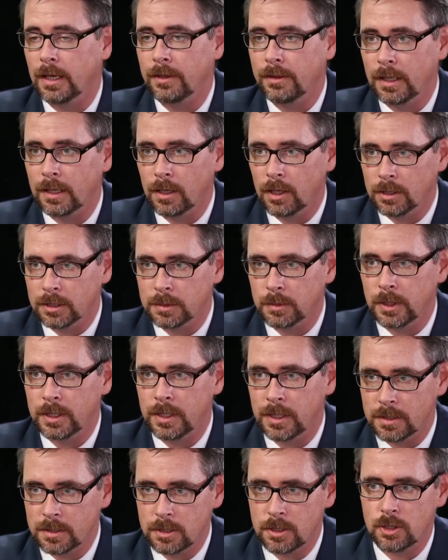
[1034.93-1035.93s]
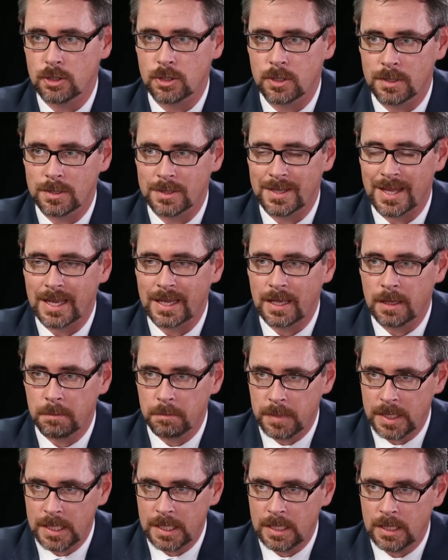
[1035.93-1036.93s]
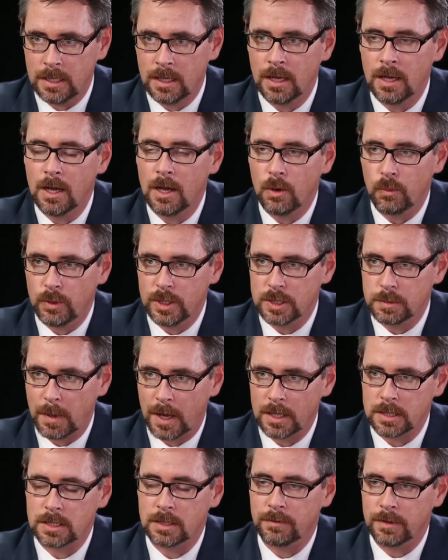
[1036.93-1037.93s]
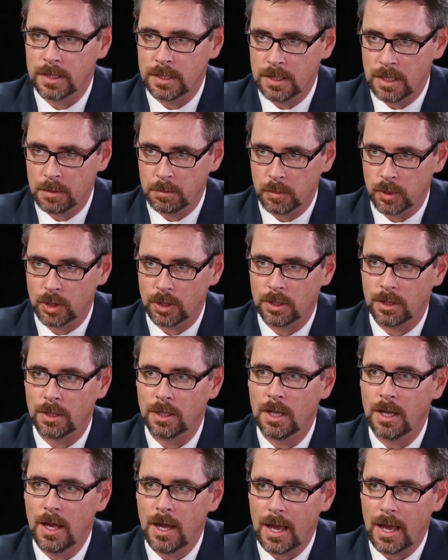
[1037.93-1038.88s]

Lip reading: I think ultimately the institutions that can be responsive and nimble